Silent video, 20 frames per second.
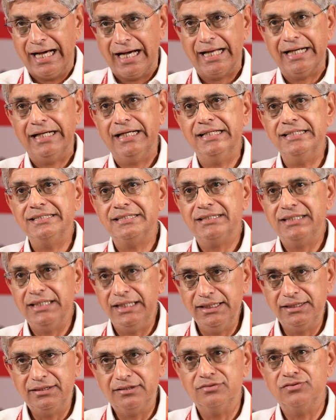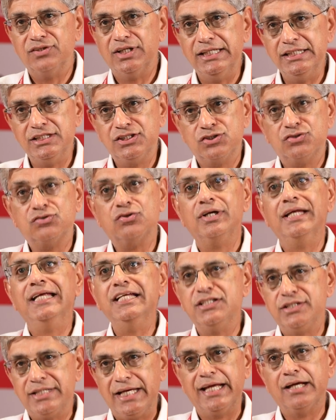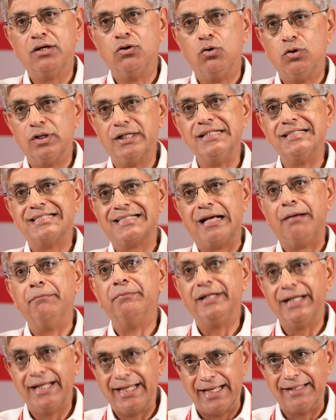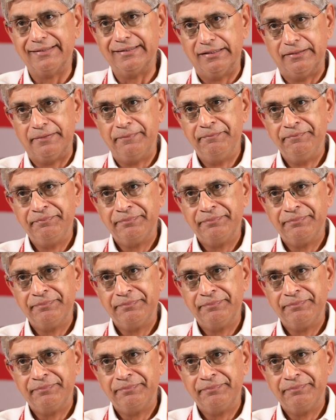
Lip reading: Unless these three stakeholders come together